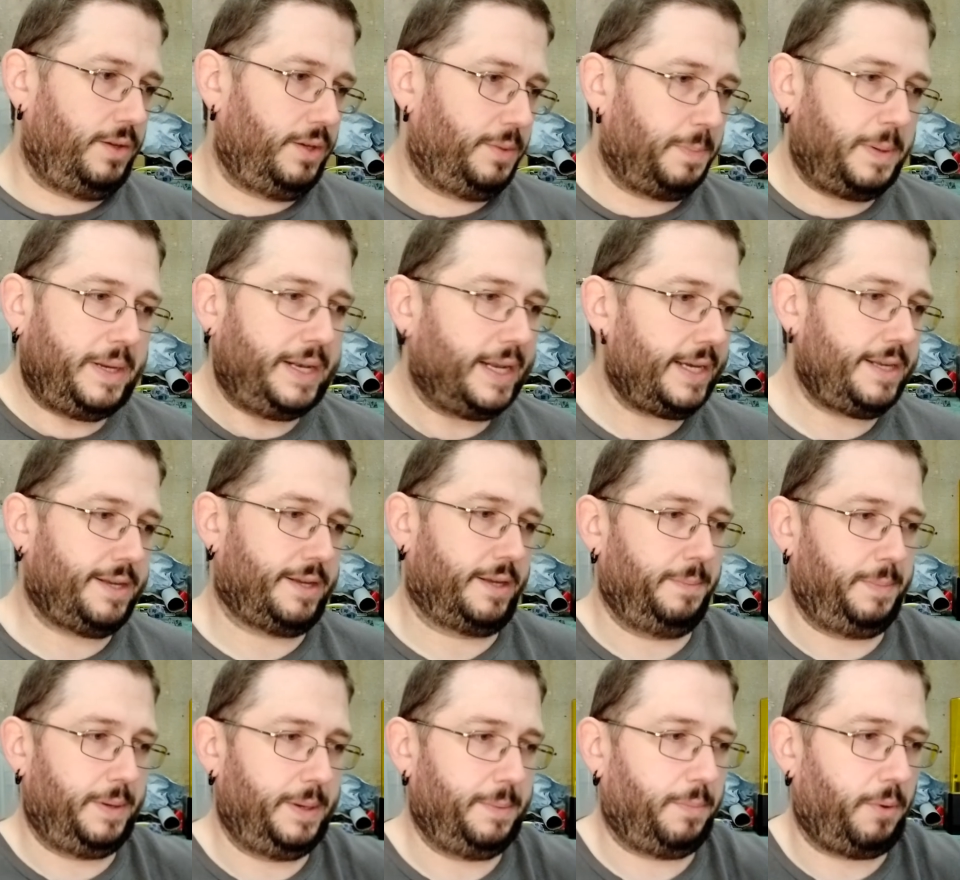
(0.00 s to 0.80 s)
just be
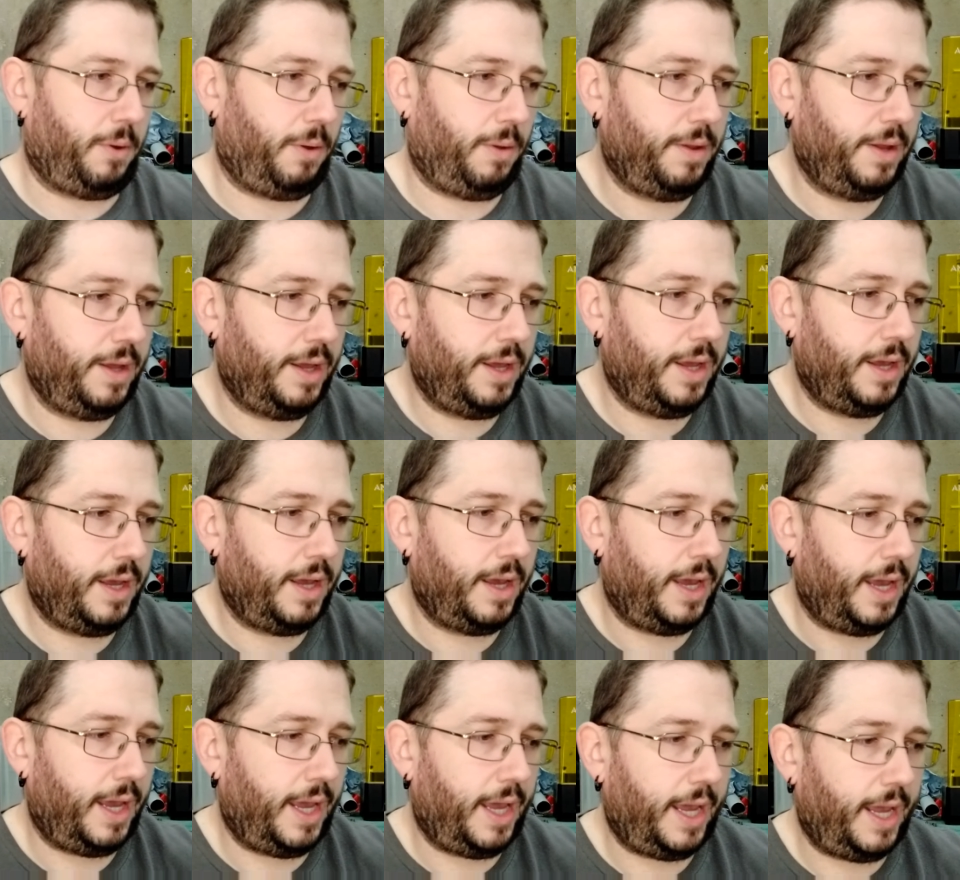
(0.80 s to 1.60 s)
nice to people.
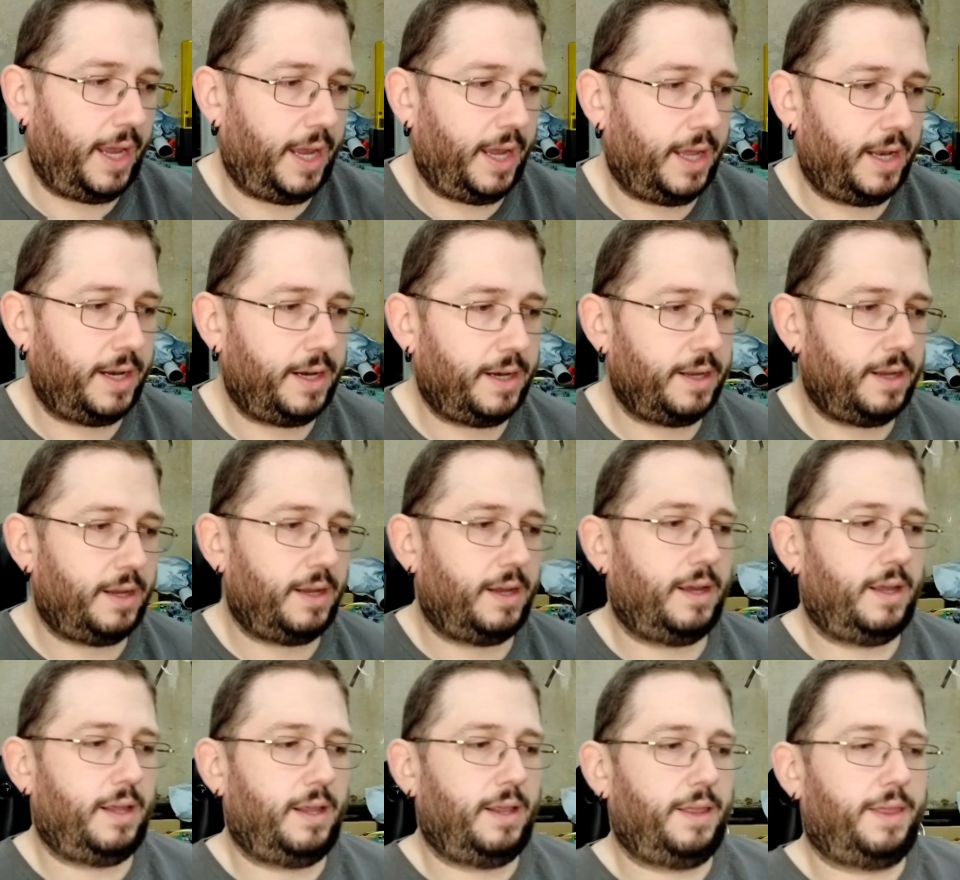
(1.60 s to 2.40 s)
And
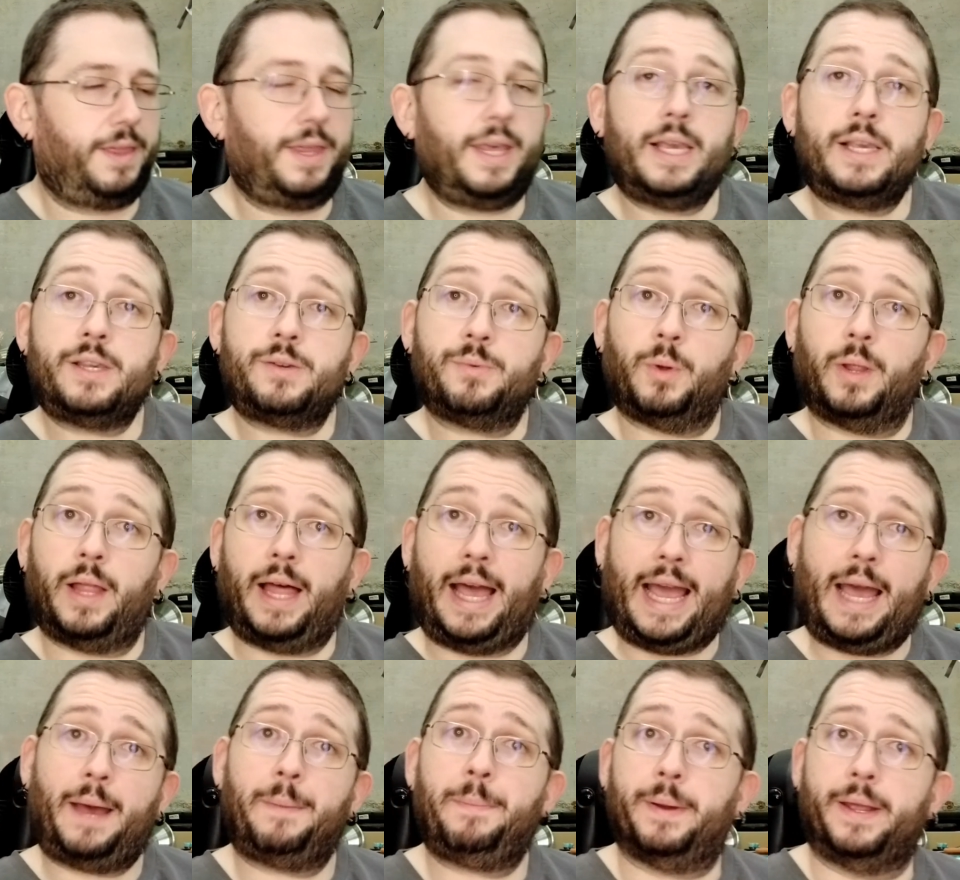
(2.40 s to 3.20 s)
things
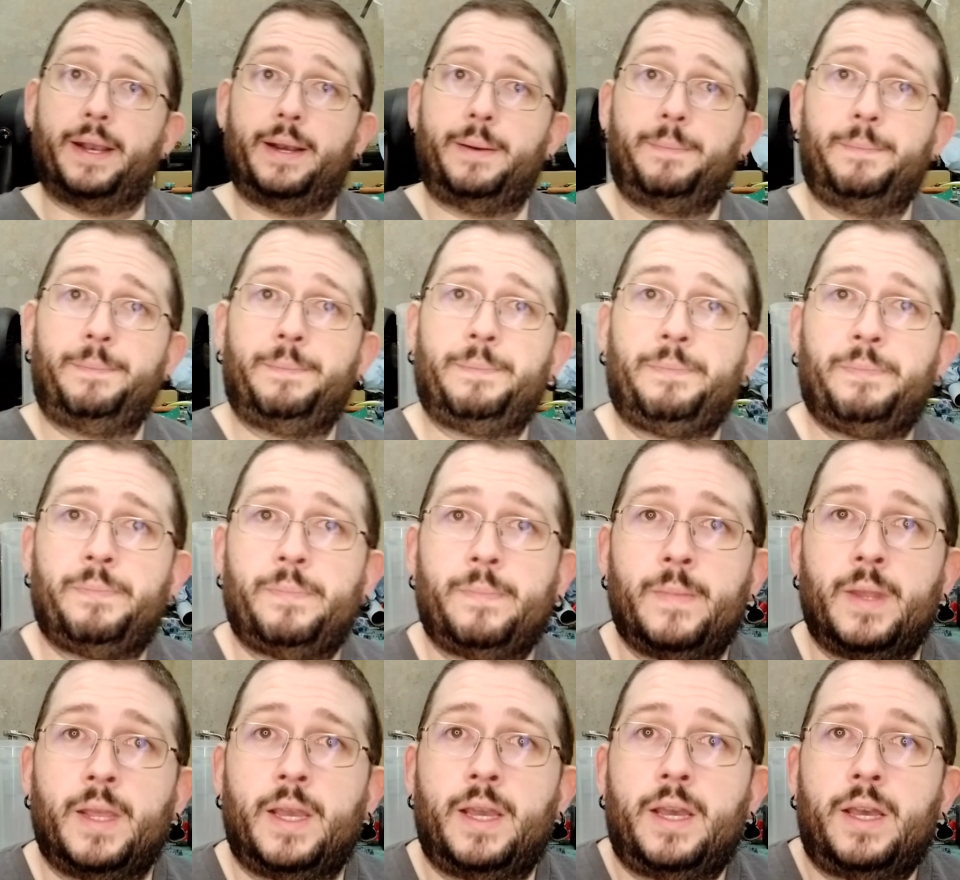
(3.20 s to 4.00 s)
will happen
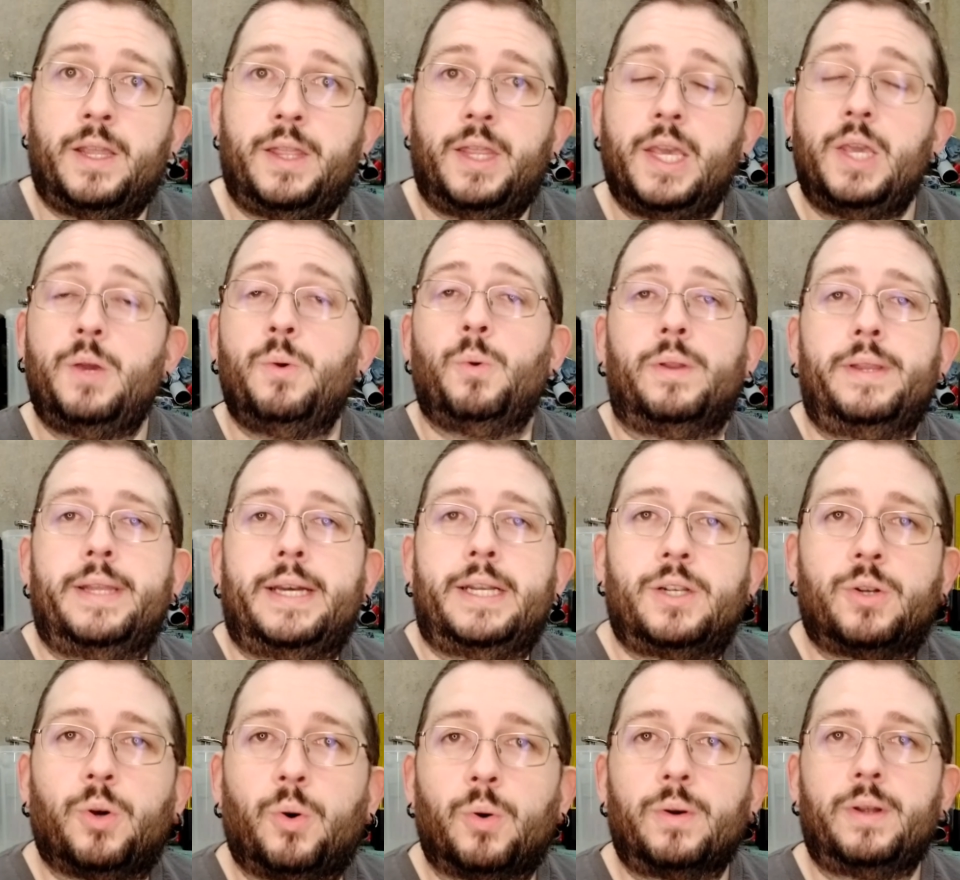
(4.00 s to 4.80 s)
that you will
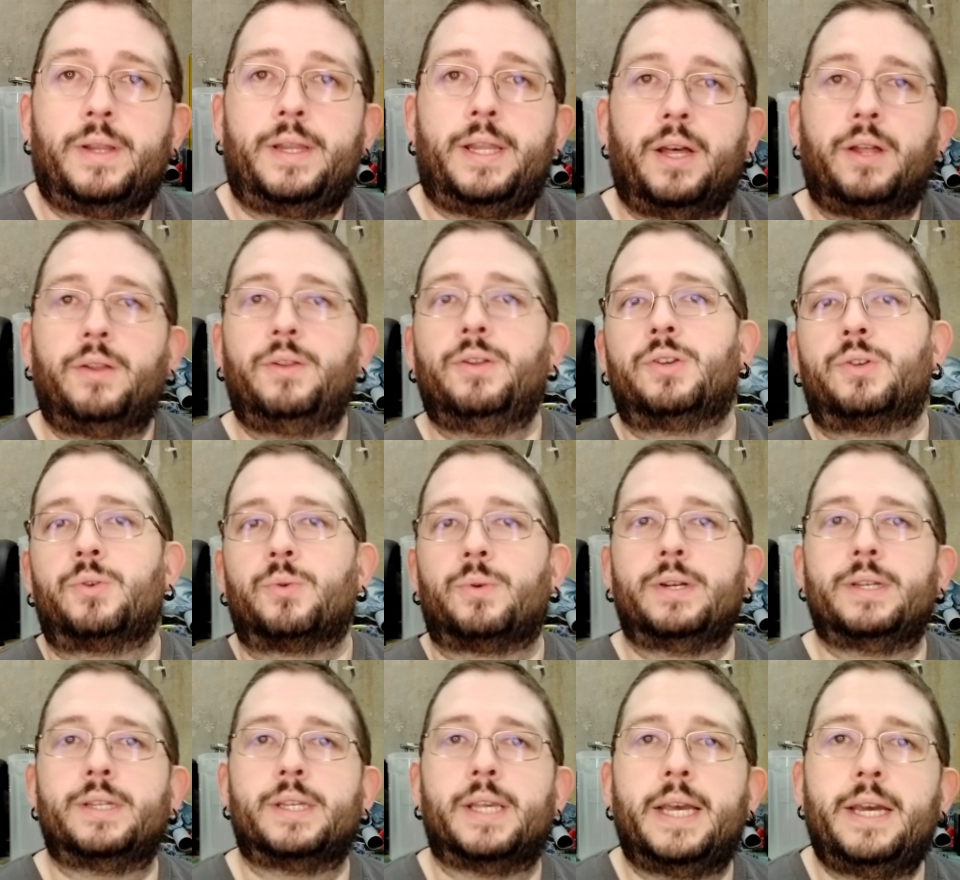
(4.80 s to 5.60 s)
then tell the
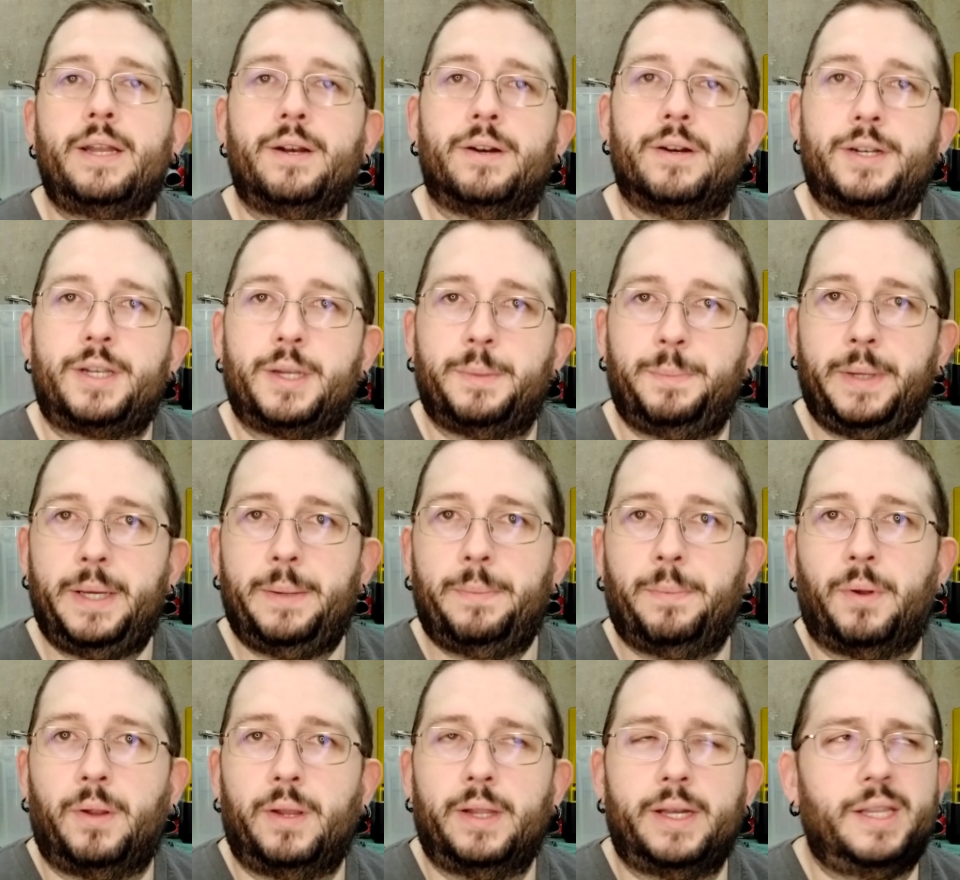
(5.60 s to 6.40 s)
stories later to
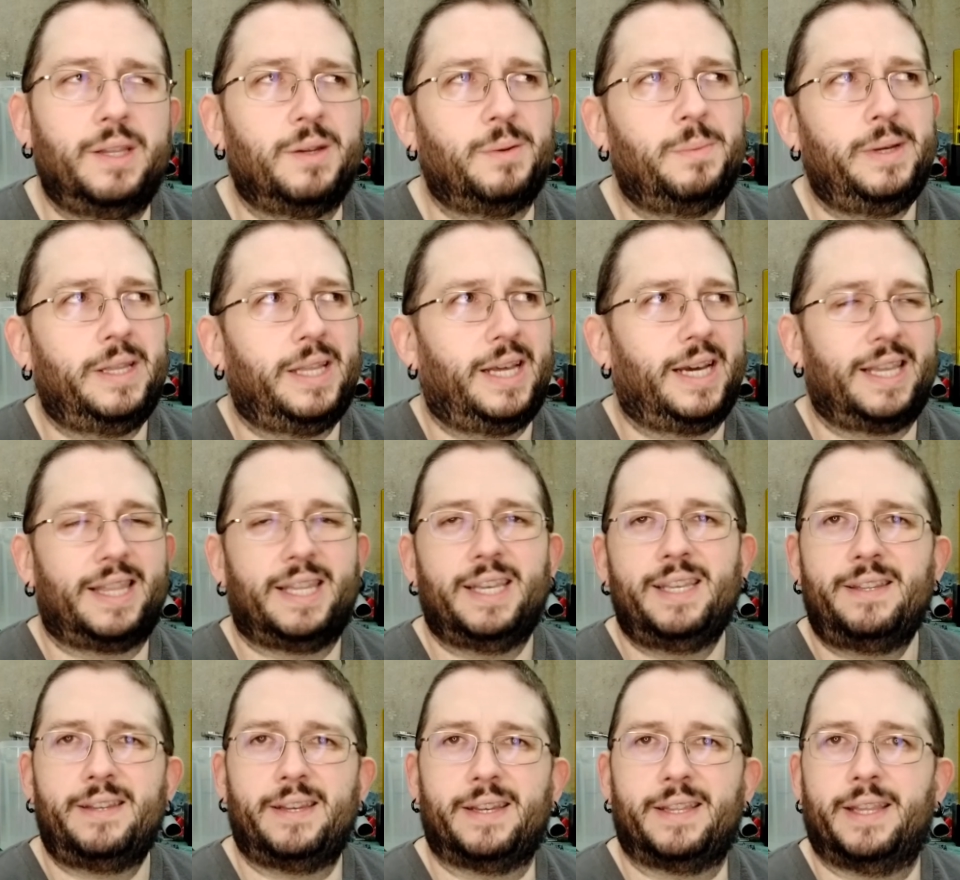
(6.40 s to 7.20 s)
people, and they'll be like,
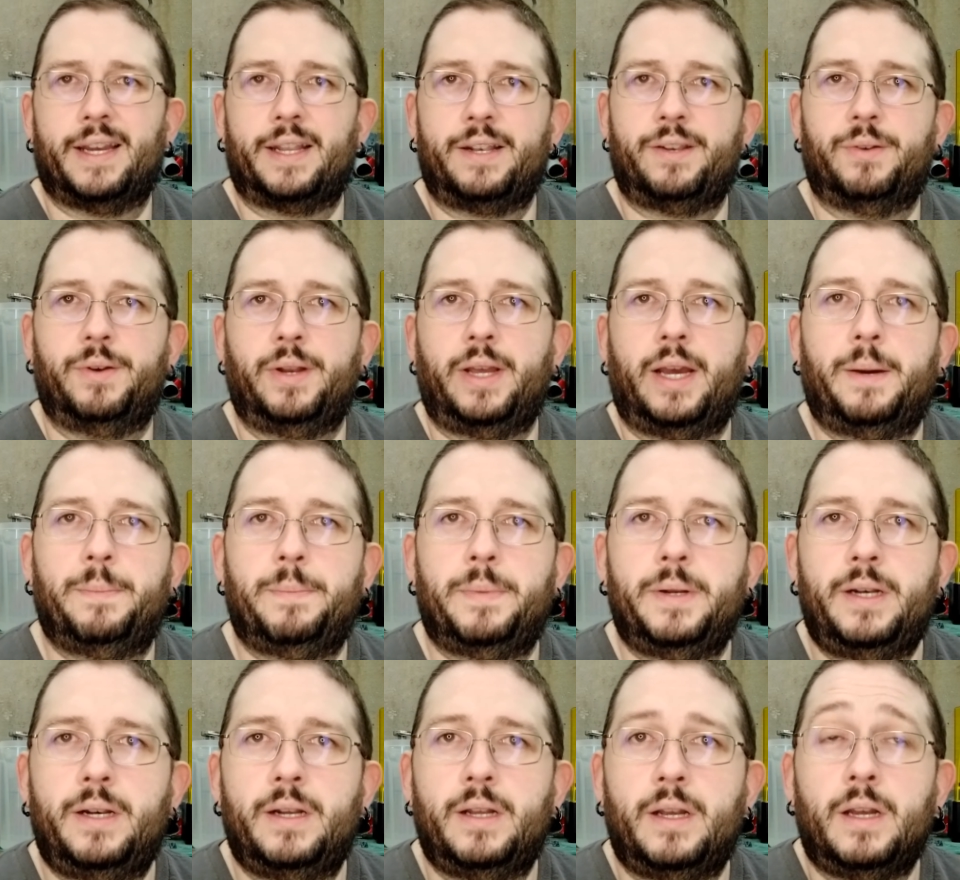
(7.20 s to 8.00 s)
things like that don't
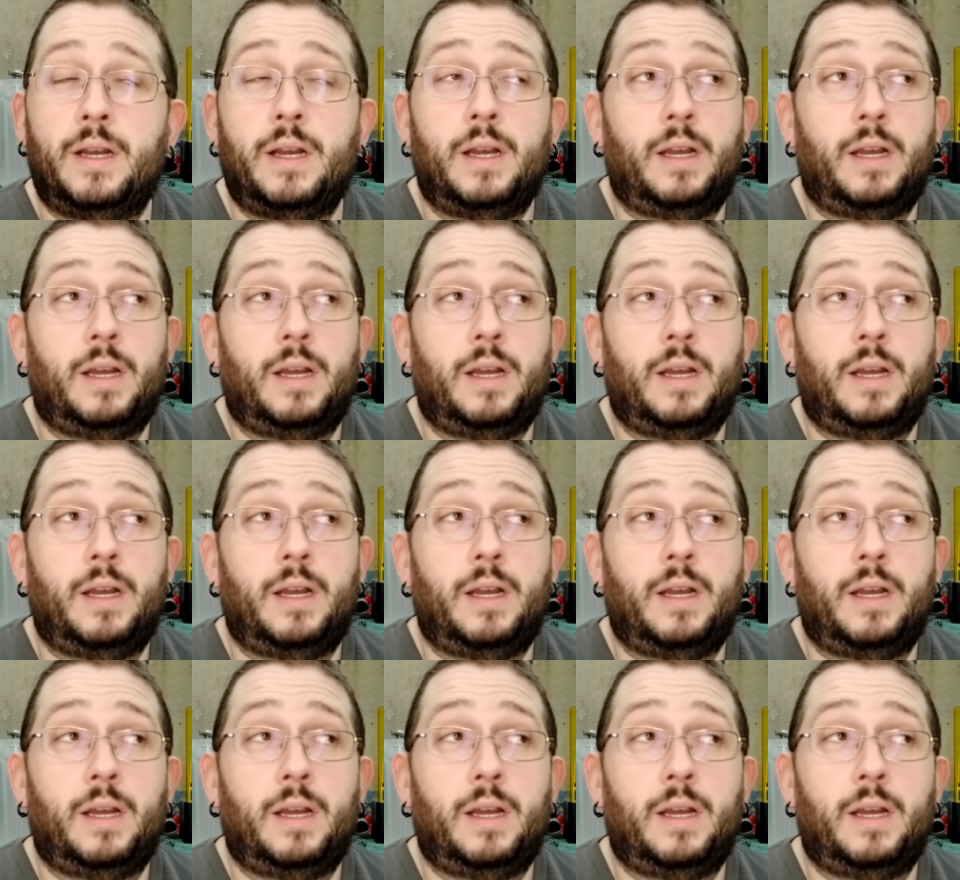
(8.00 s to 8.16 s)
happen.